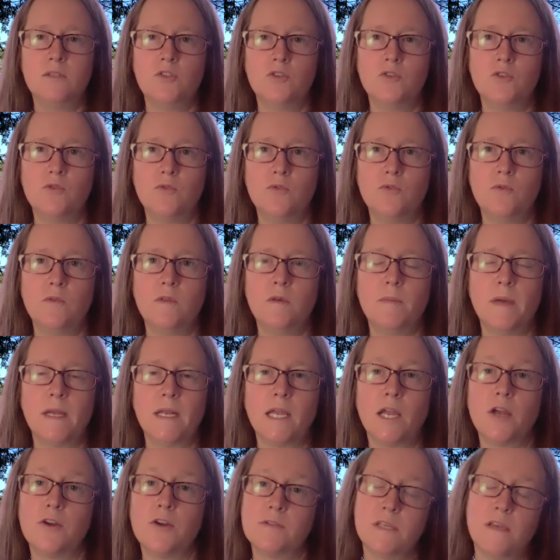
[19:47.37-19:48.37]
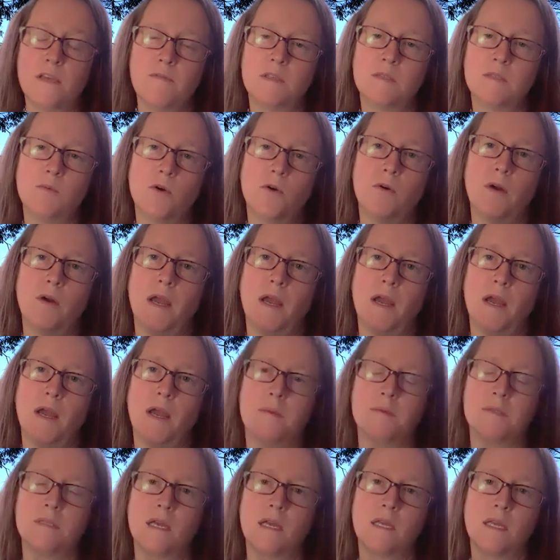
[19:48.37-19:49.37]
to the Medicare savings programs
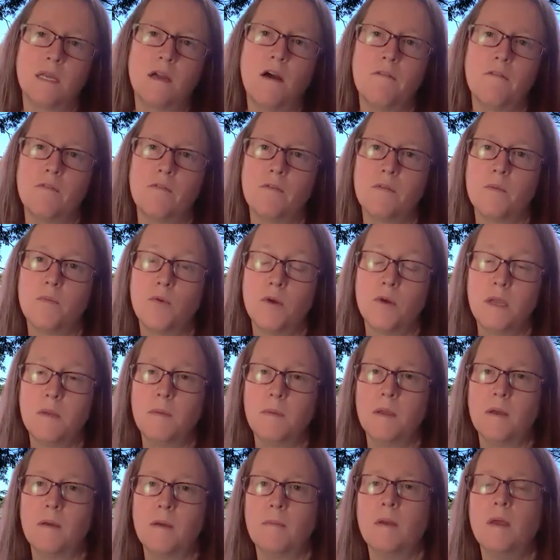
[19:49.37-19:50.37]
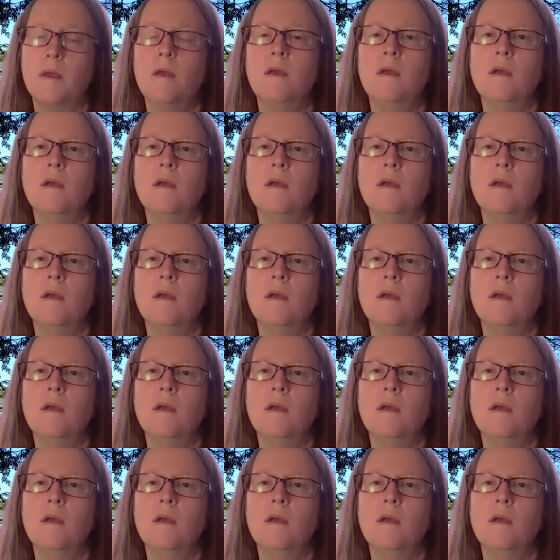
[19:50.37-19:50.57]
that can cover the premium.